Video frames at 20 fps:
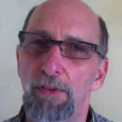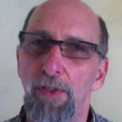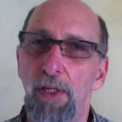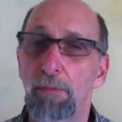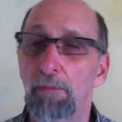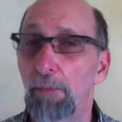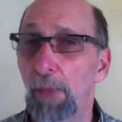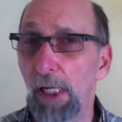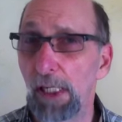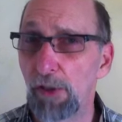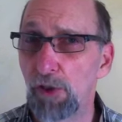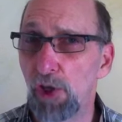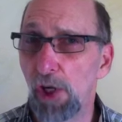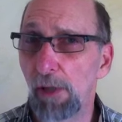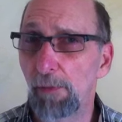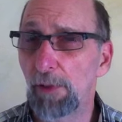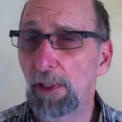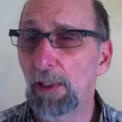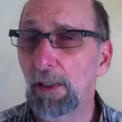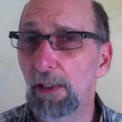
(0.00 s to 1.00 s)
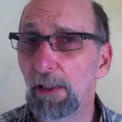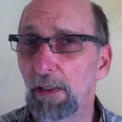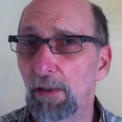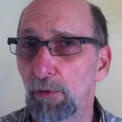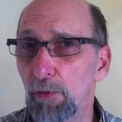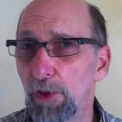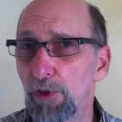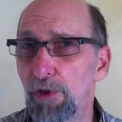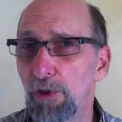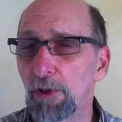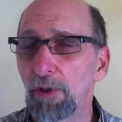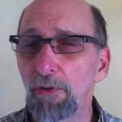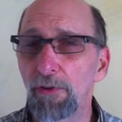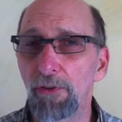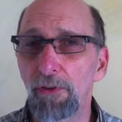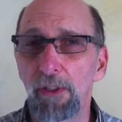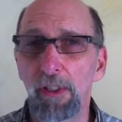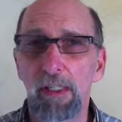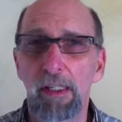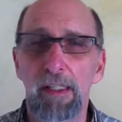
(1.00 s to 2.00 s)
done by Jamie,
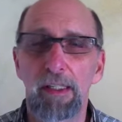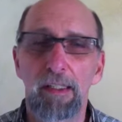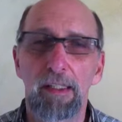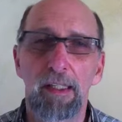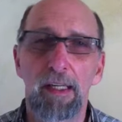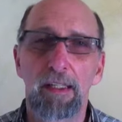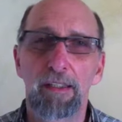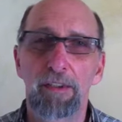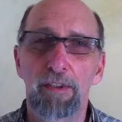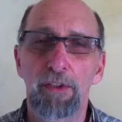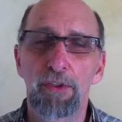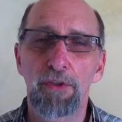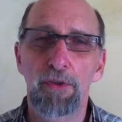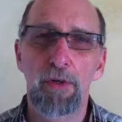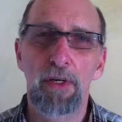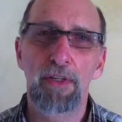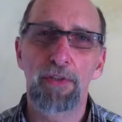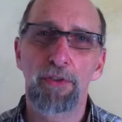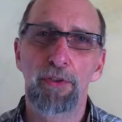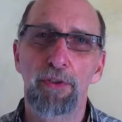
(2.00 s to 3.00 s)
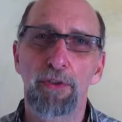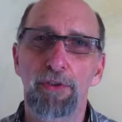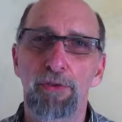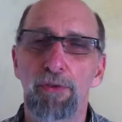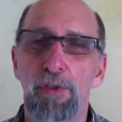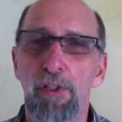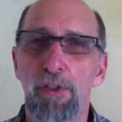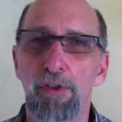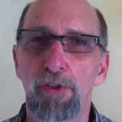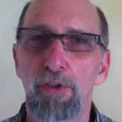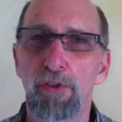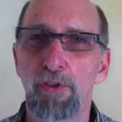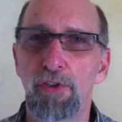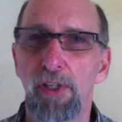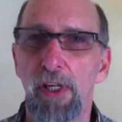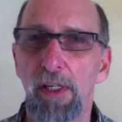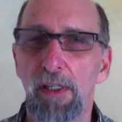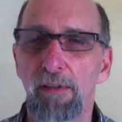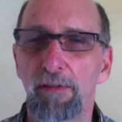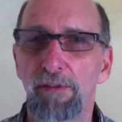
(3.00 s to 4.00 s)
originals, and it also has illustrations
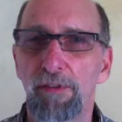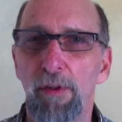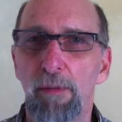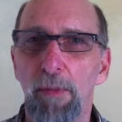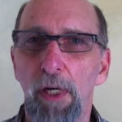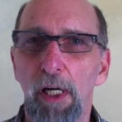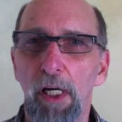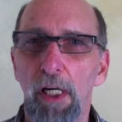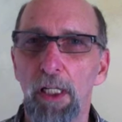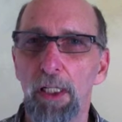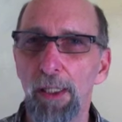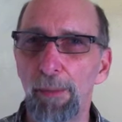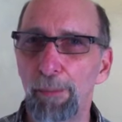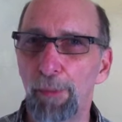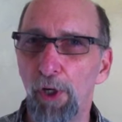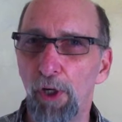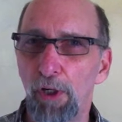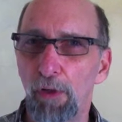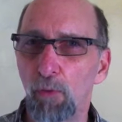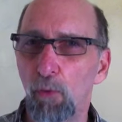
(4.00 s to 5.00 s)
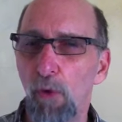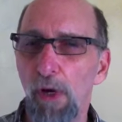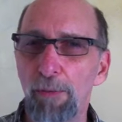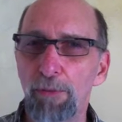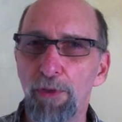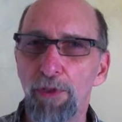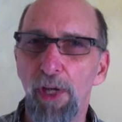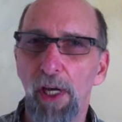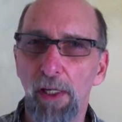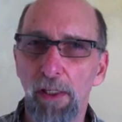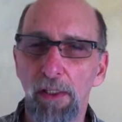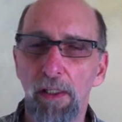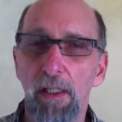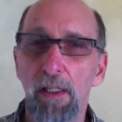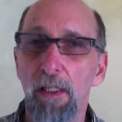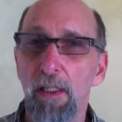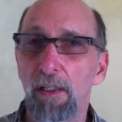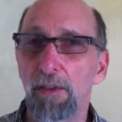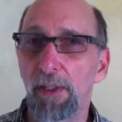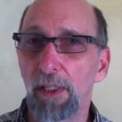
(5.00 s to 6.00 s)
taken from a clip art website
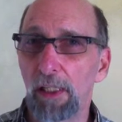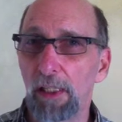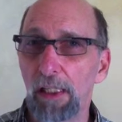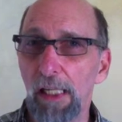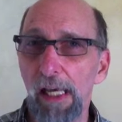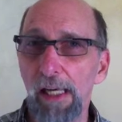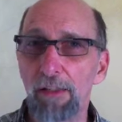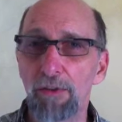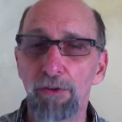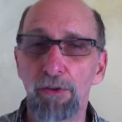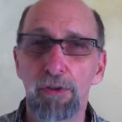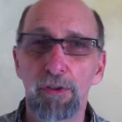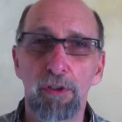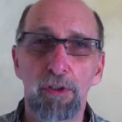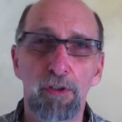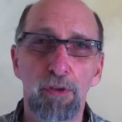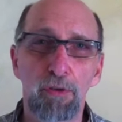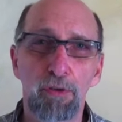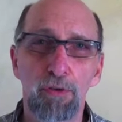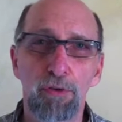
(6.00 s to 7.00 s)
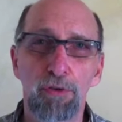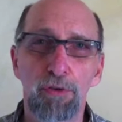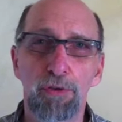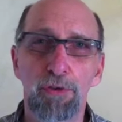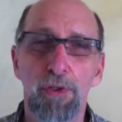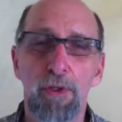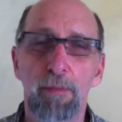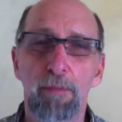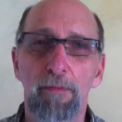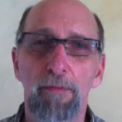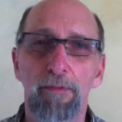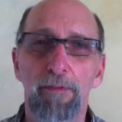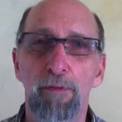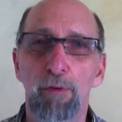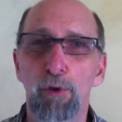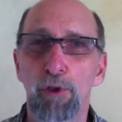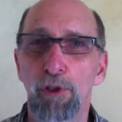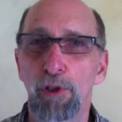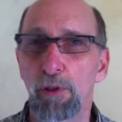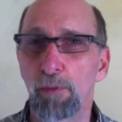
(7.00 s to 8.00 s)
that allows you to use them
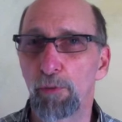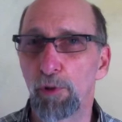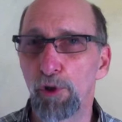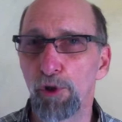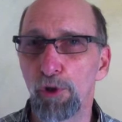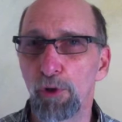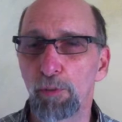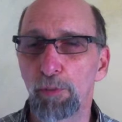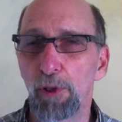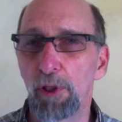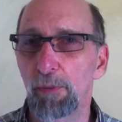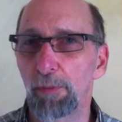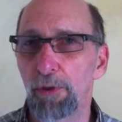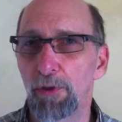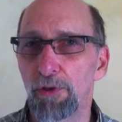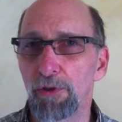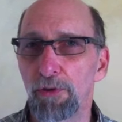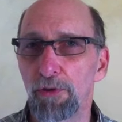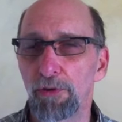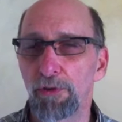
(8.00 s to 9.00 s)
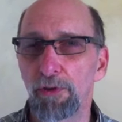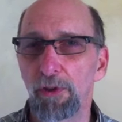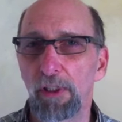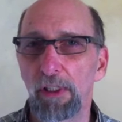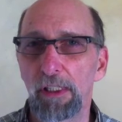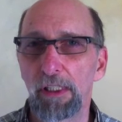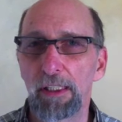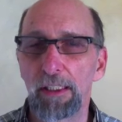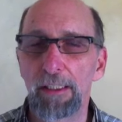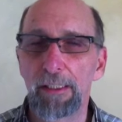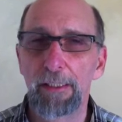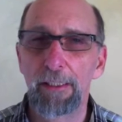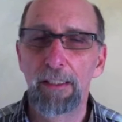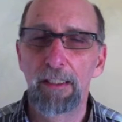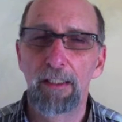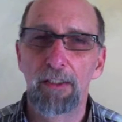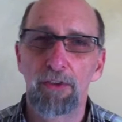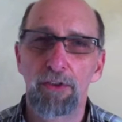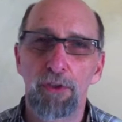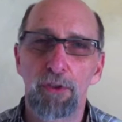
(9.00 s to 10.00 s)
for commercial purposes.
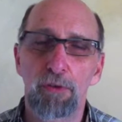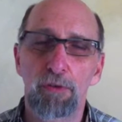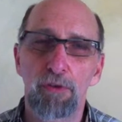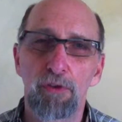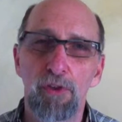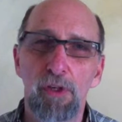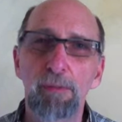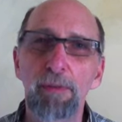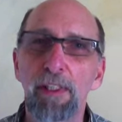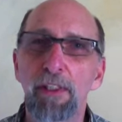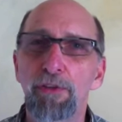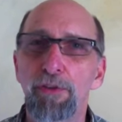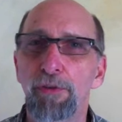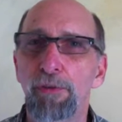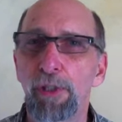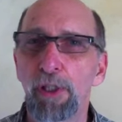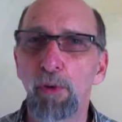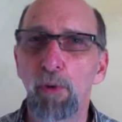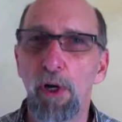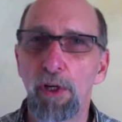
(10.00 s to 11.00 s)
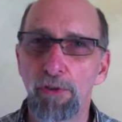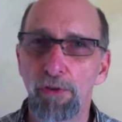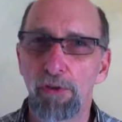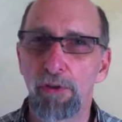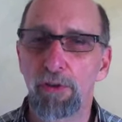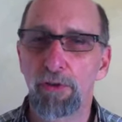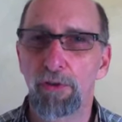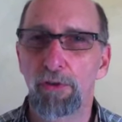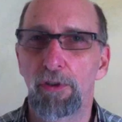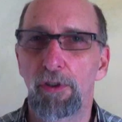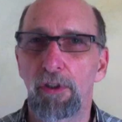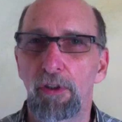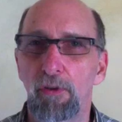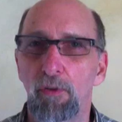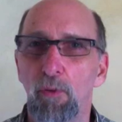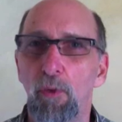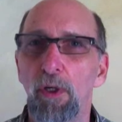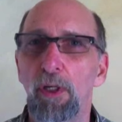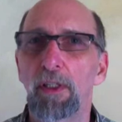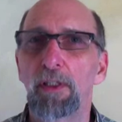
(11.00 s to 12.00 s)
So Jamie has three questions.
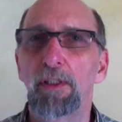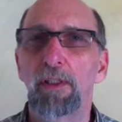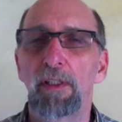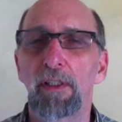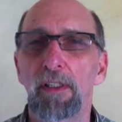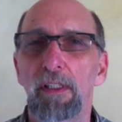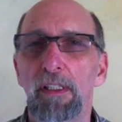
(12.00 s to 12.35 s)
One,